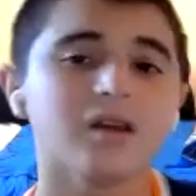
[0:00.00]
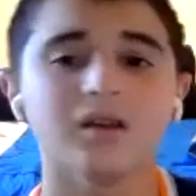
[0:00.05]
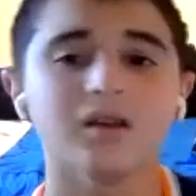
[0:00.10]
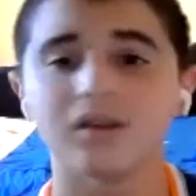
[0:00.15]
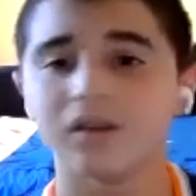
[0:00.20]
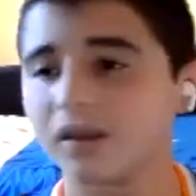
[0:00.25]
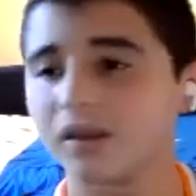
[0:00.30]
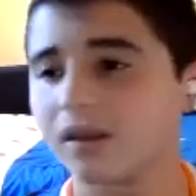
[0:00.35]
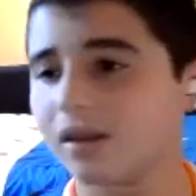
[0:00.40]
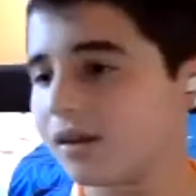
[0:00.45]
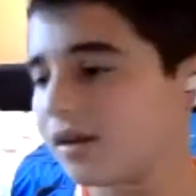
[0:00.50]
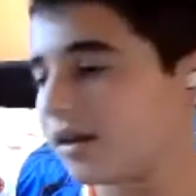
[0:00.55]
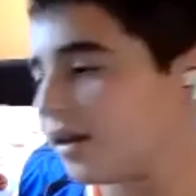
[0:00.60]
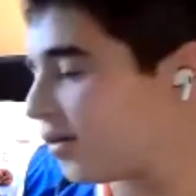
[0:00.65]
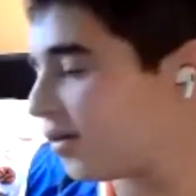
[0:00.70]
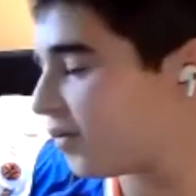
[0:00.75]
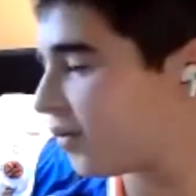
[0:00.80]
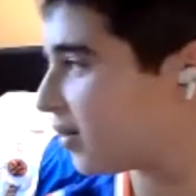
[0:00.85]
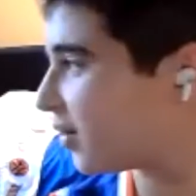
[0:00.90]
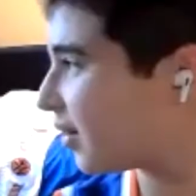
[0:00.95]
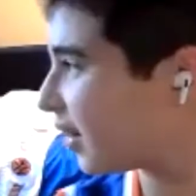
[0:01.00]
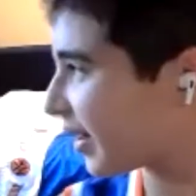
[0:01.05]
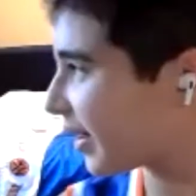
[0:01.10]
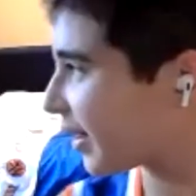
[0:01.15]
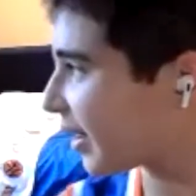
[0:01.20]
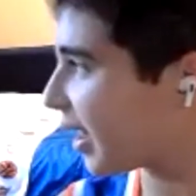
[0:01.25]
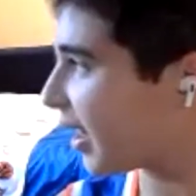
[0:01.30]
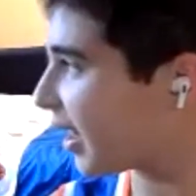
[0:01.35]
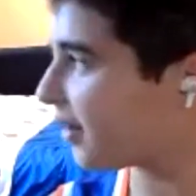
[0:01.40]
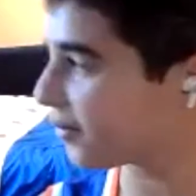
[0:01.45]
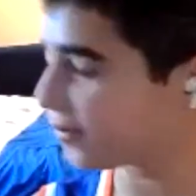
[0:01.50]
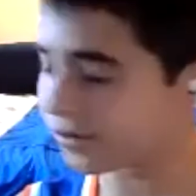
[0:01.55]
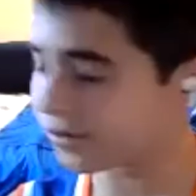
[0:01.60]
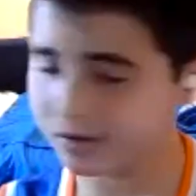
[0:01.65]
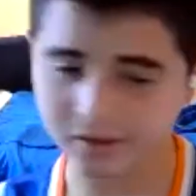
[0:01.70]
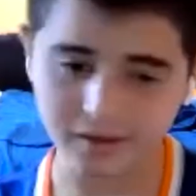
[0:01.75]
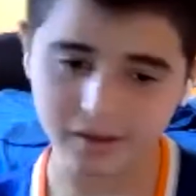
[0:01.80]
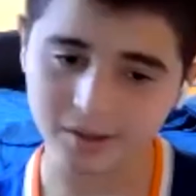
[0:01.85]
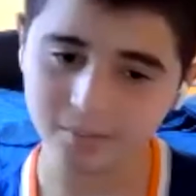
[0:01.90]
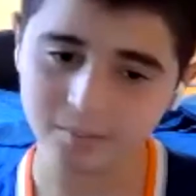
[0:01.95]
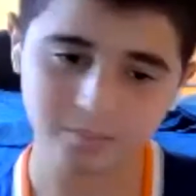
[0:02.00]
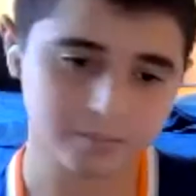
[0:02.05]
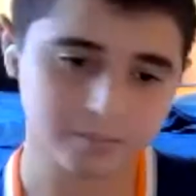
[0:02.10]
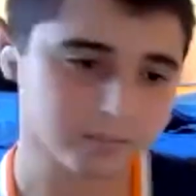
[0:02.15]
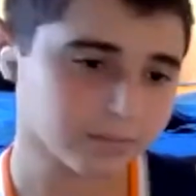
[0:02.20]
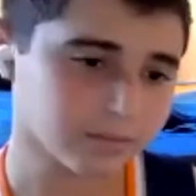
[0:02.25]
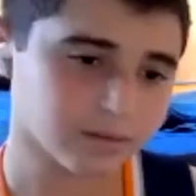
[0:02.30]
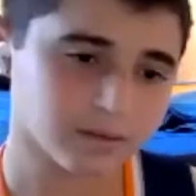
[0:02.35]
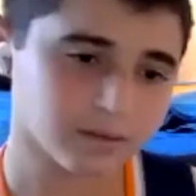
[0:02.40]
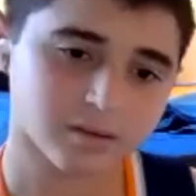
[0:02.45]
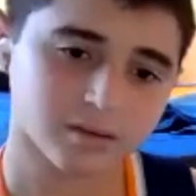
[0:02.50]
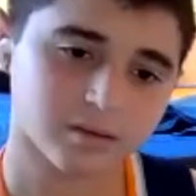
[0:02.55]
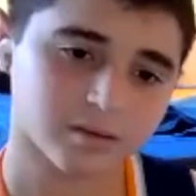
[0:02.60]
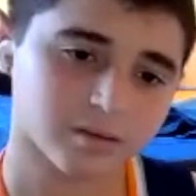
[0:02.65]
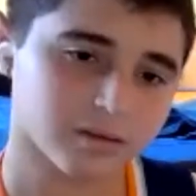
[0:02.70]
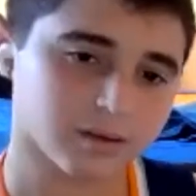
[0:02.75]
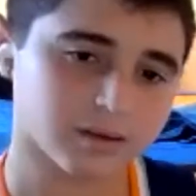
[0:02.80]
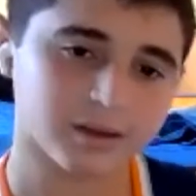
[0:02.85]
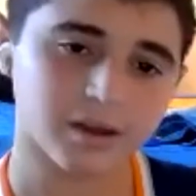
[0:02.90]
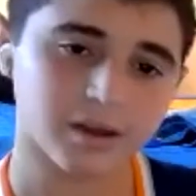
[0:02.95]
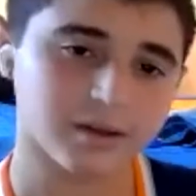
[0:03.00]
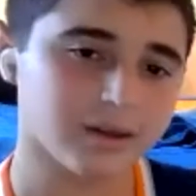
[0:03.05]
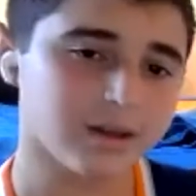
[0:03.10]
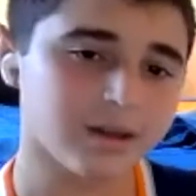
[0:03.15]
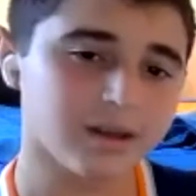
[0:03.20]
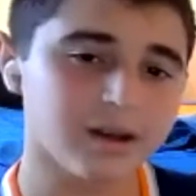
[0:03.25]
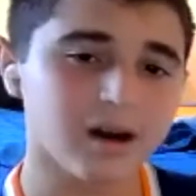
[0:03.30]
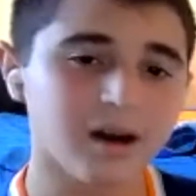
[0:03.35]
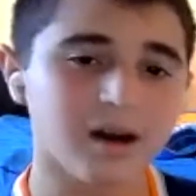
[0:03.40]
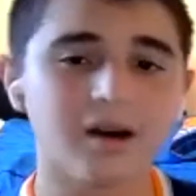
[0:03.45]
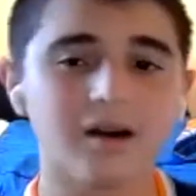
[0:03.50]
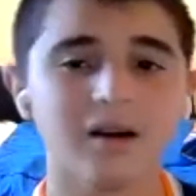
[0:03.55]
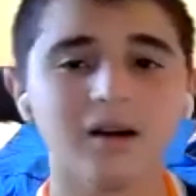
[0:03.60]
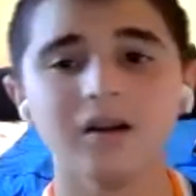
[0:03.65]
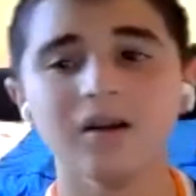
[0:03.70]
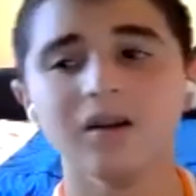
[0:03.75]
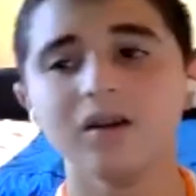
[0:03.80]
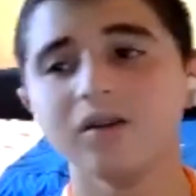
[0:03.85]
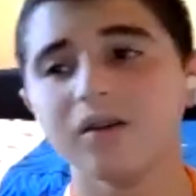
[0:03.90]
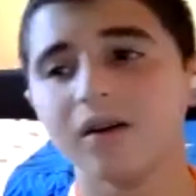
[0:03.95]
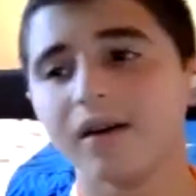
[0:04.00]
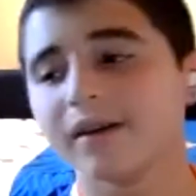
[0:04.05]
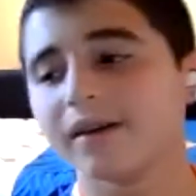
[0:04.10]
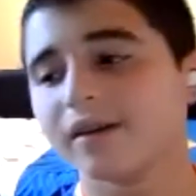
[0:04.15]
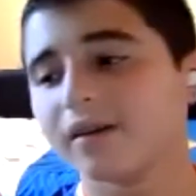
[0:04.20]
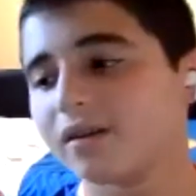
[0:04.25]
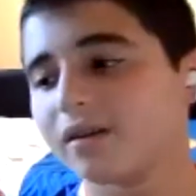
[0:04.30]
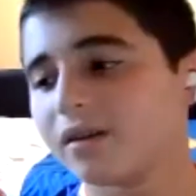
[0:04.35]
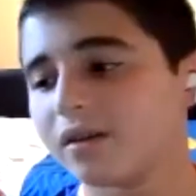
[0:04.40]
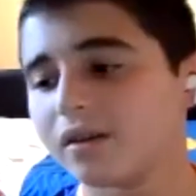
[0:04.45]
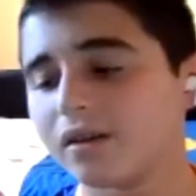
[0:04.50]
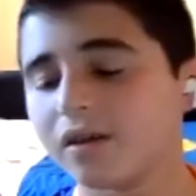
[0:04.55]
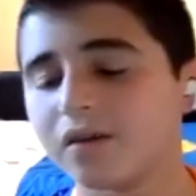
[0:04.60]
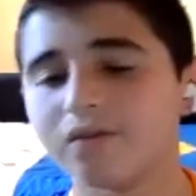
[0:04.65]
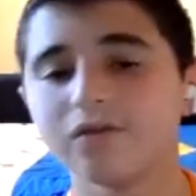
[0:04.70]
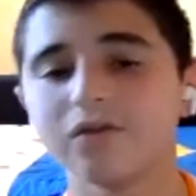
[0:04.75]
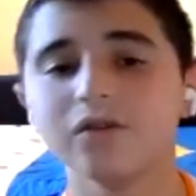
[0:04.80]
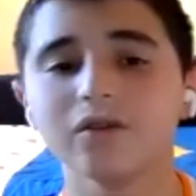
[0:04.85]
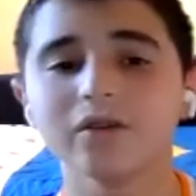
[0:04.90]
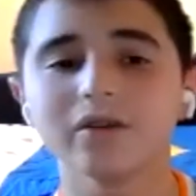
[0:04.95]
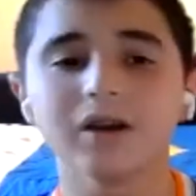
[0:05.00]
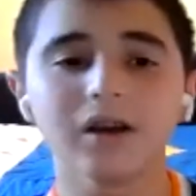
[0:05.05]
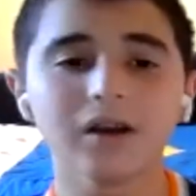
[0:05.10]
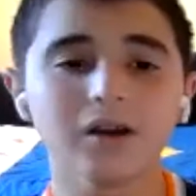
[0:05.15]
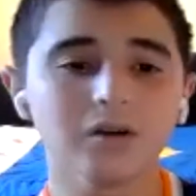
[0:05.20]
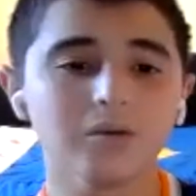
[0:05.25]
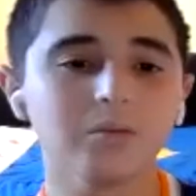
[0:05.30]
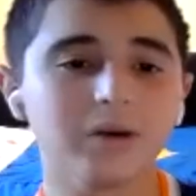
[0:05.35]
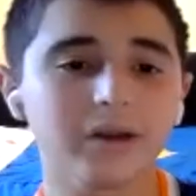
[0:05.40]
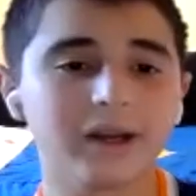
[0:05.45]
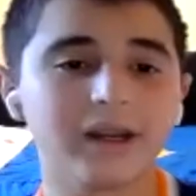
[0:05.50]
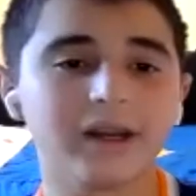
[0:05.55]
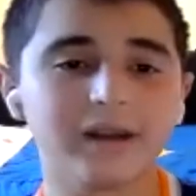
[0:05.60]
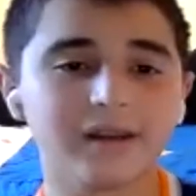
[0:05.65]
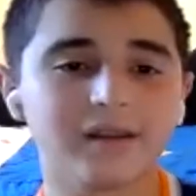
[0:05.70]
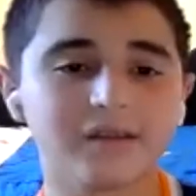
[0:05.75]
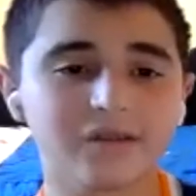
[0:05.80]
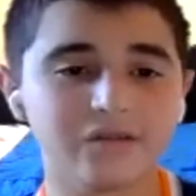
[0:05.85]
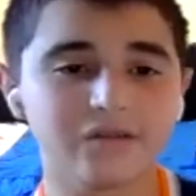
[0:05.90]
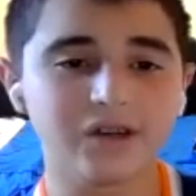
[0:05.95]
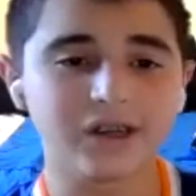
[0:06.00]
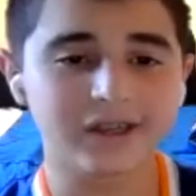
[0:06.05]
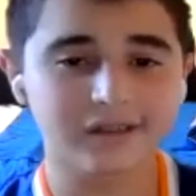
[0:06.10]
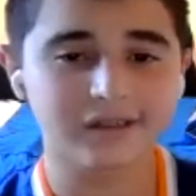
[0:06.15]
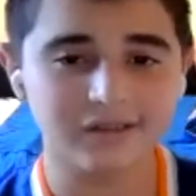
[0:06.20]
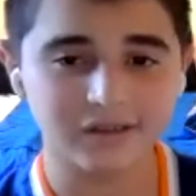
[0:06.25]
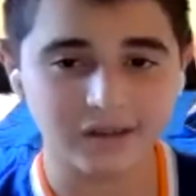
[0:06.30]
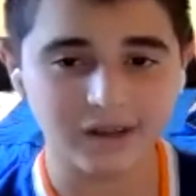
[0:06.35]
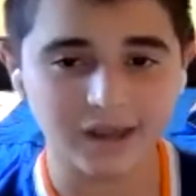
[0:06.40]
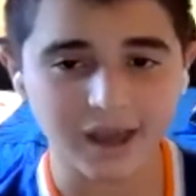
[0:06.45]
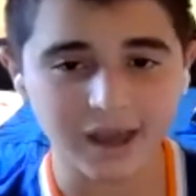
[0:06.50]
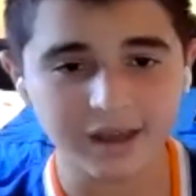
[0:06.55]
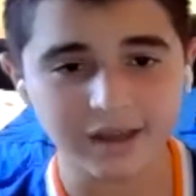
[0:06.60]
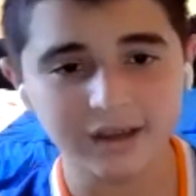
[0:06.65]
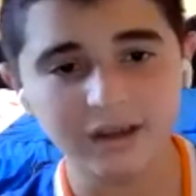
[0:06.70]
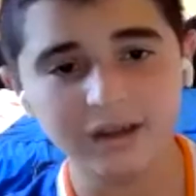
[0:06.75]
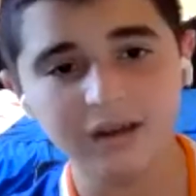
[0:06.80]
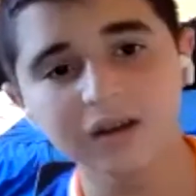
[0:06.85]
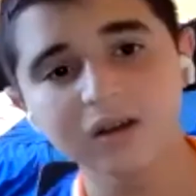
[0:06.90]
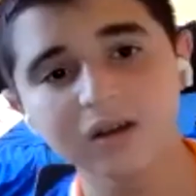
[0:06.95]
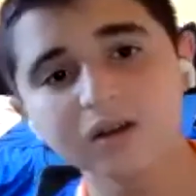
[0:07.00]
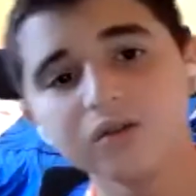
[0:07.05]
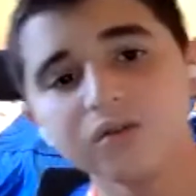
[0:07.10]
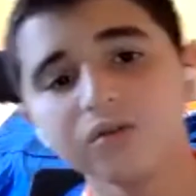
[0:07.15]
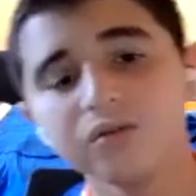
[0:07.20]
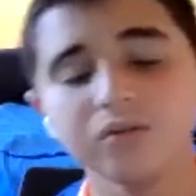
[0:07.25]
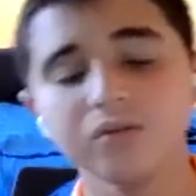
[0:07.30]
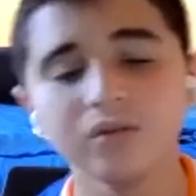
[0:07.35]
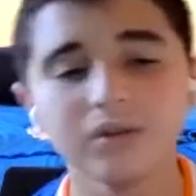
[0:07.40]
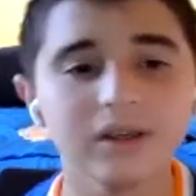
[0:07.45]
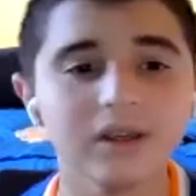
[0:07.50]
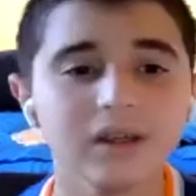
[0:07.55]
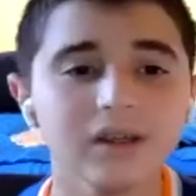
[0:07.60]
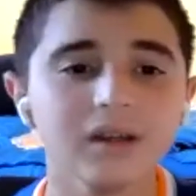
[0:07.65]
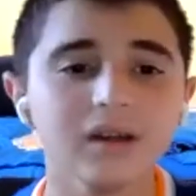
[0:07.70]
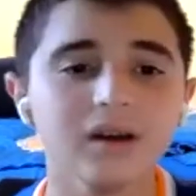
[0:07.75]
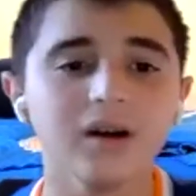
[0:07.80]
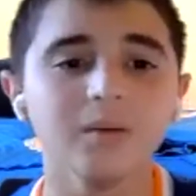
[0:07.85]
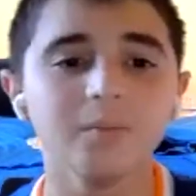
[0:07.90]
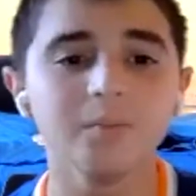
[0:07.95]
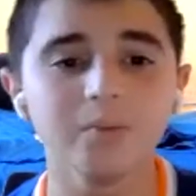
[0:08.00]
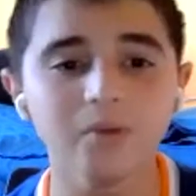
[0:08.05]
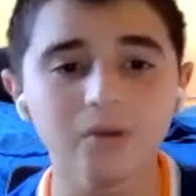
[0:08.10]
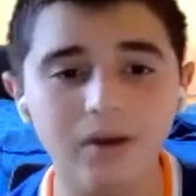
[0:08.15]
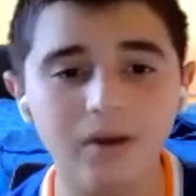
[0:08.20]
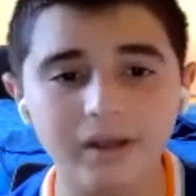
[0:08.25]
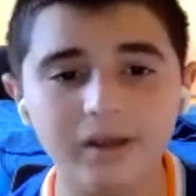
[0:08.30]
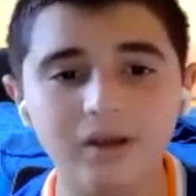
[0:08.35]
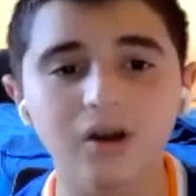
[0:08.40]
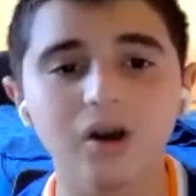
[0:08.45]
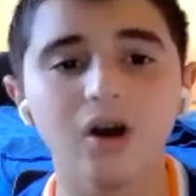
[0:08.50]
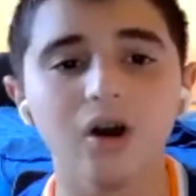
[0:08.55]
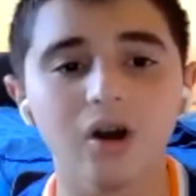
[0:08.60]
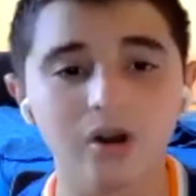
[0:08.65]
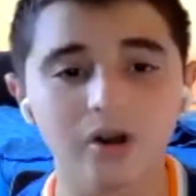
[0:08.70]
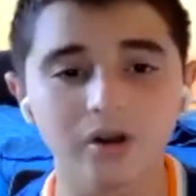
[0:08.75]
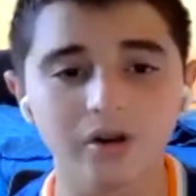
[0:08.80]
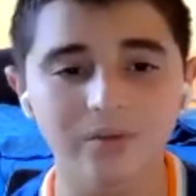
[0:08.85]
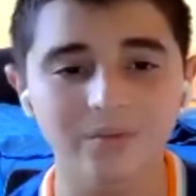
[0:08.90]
even like every team, like they need like if you're gonna win in this league today. You need a point guard.